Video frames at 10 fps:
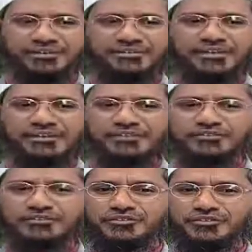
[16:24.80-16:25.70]
There
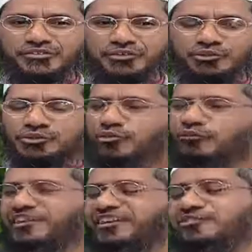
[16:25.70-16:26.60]
is no
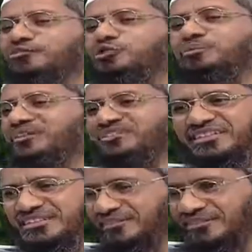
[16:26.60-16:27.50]
fixed rule per
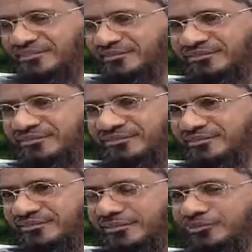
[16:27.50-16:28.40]
se.
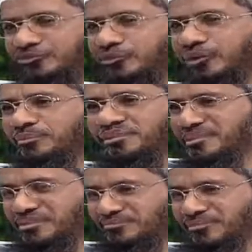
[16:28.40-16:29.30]
There's no
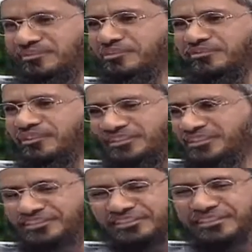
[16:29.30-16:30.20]
limitation, but the Prophet
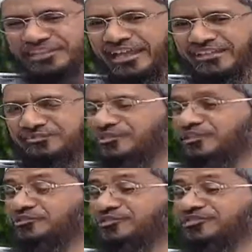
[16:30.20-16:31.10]
did say that as much
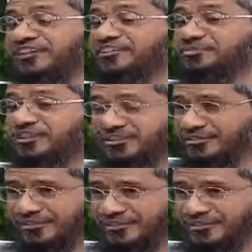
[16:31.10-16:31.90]
as you recite is better.